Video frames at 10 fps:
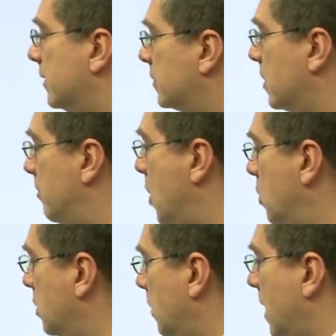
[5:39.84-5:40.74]
So the
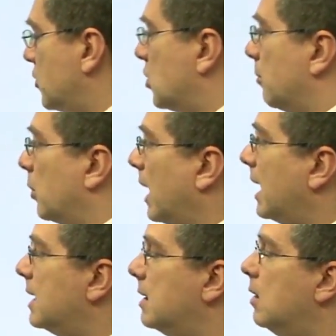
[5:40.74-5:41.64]
bone around your
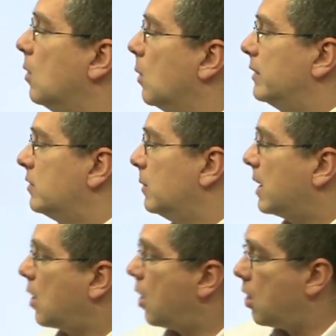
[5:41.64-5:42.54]
brain, what do
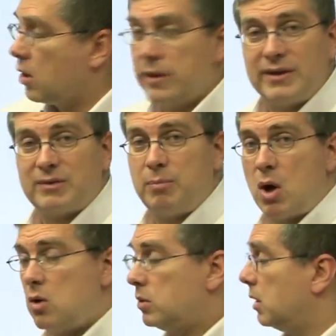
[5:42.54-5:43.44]
we call this
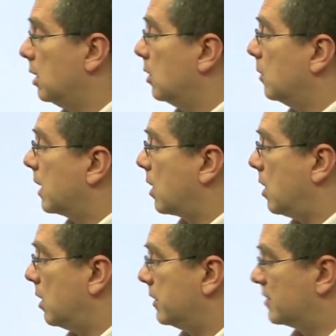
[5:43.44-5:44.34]
bone? We
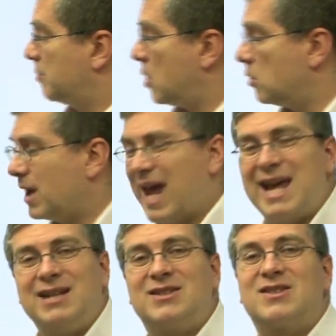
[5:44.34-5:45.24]
call this bone
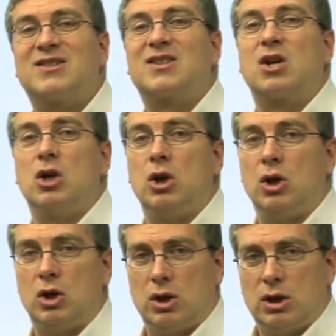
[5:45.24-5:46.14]
a
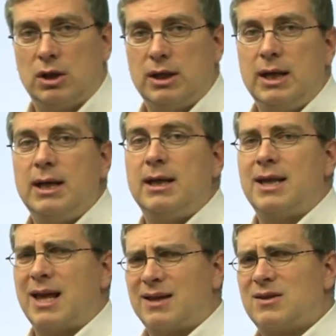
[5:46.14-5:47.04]
skull.
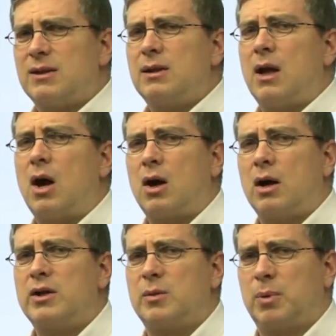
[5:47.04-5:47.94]
Now that's a little
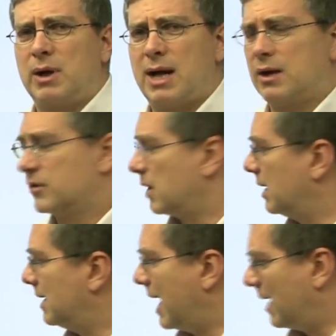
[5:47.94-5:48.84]
hard to pronounce,
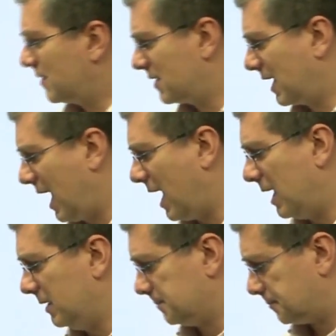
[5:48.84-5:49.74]
right?
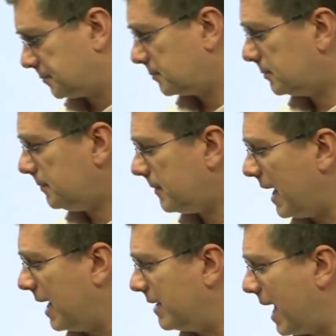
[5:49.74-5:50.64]
S-K
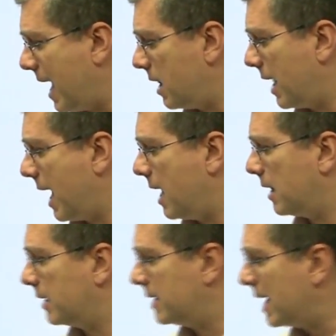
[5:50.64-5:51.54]
and
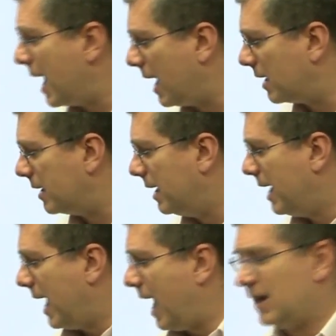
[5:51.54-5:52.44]
L-L at the end.
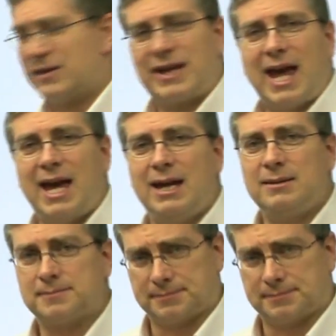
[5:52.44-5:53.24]
S-K,